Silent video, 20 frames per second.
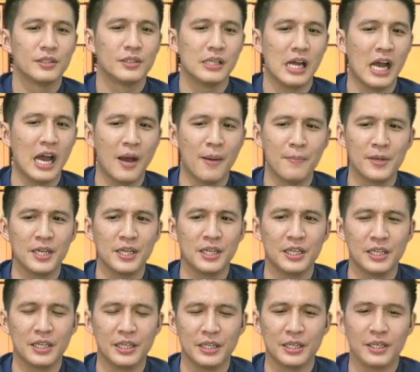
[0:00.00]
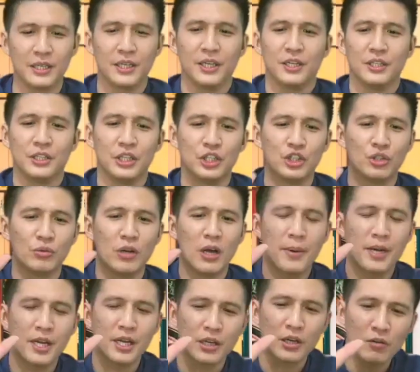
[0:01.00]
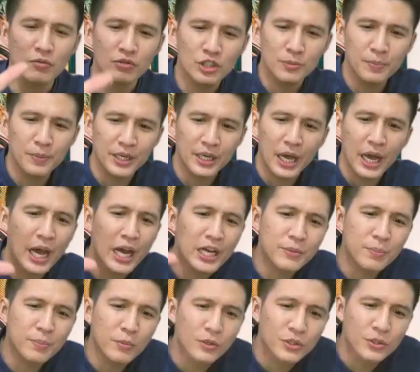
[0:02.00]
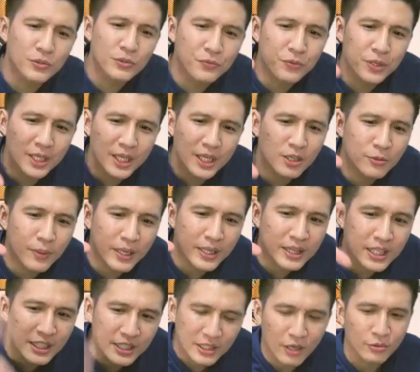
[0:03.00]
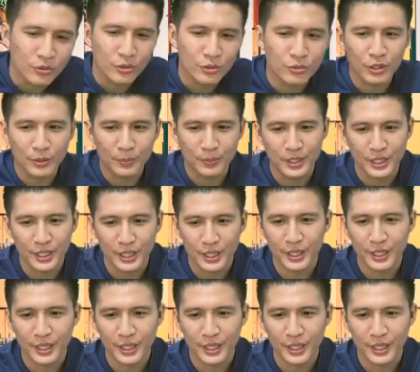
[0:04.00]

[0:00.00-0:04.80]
Amen. It should have an account to be the atmosphere of what they sound to be pity.